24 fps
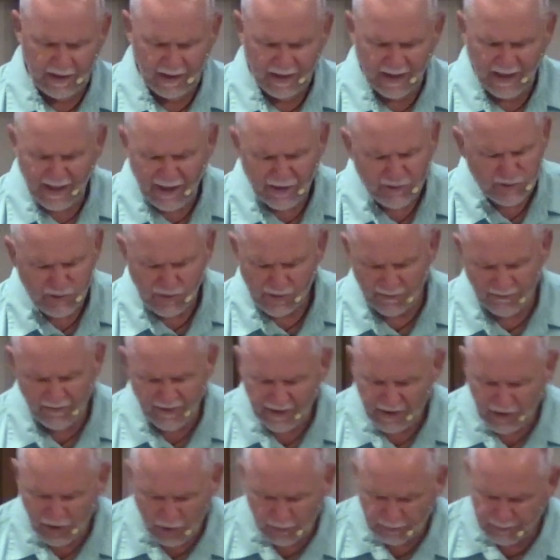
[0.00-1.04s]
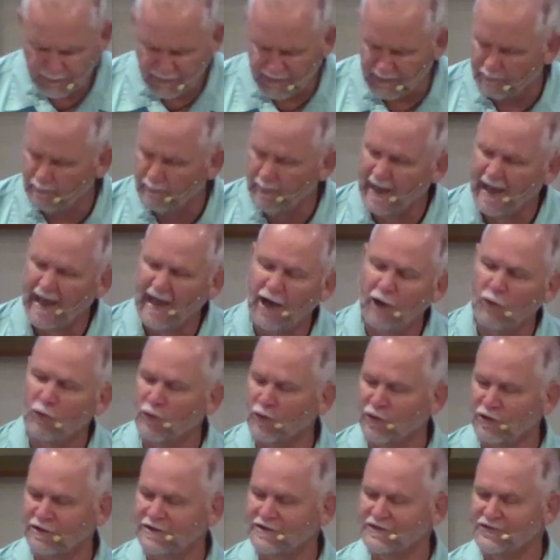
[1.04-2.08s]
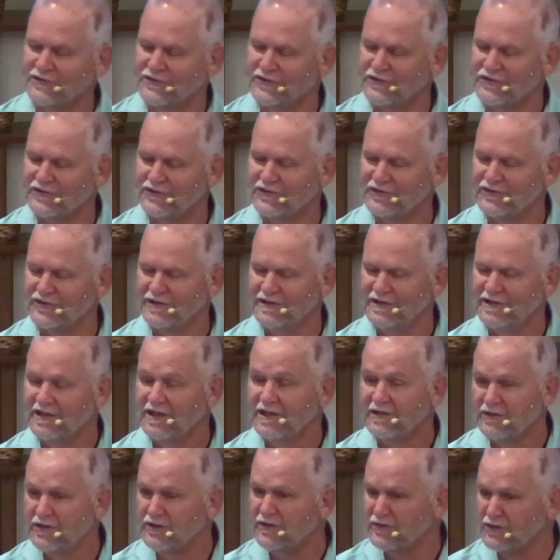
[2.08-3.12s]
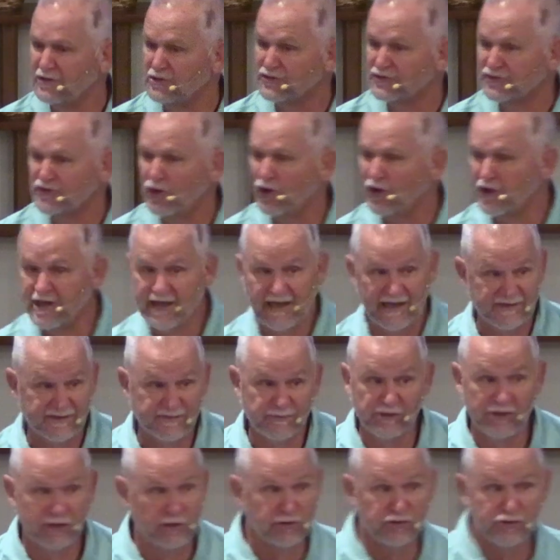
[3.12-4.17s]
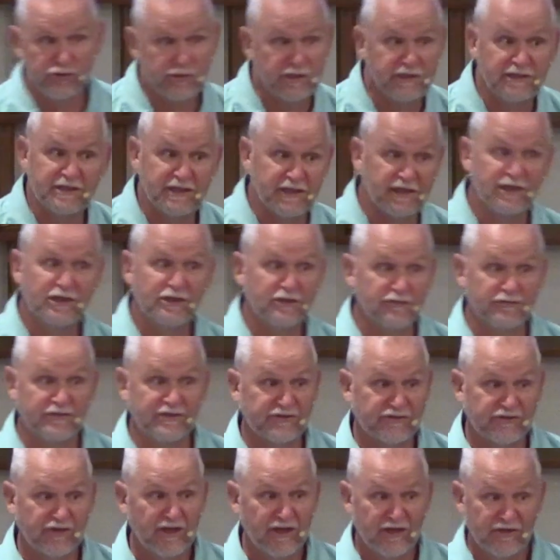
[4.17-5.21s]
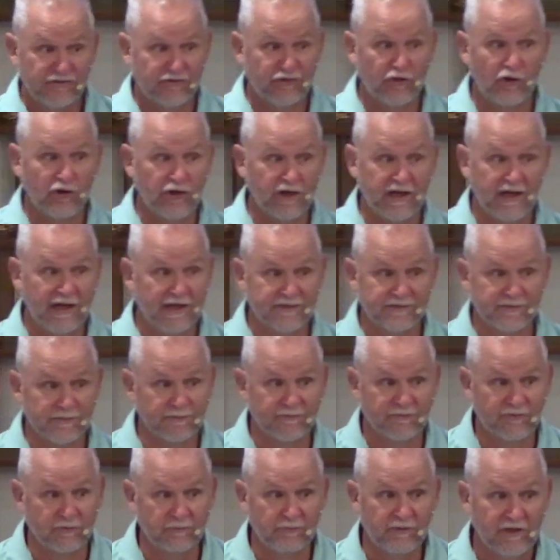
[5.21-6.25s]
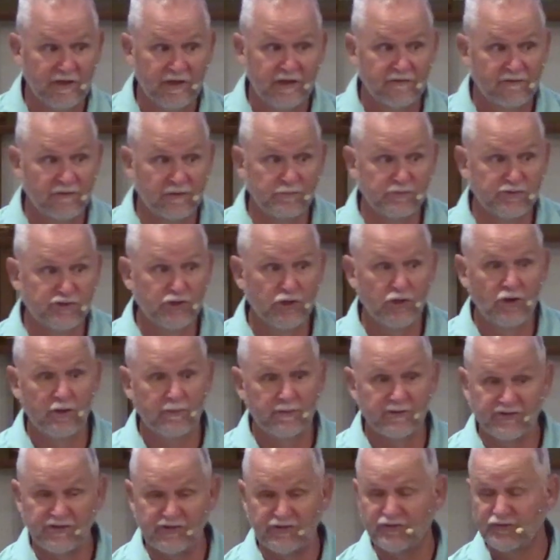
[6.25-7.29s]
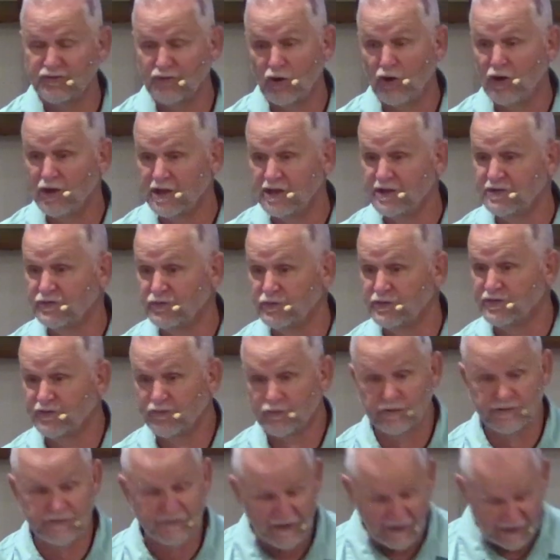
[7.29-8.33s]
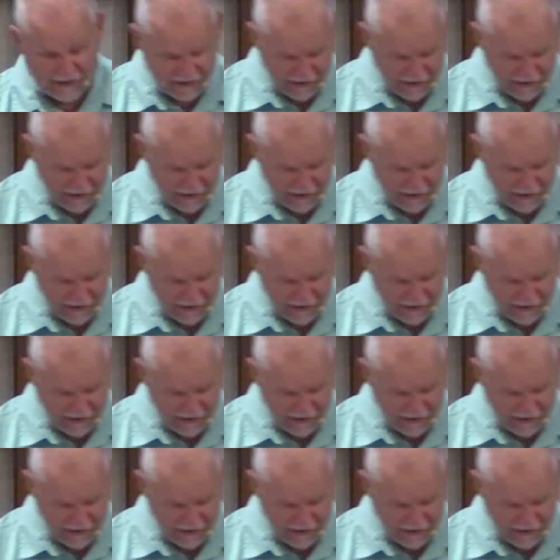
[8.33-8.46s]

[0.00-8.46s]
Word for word: How you have helped the powerless. There, there's sarcasm in there. You need to hear this sarcasm from, from Job as he's talking to his friends.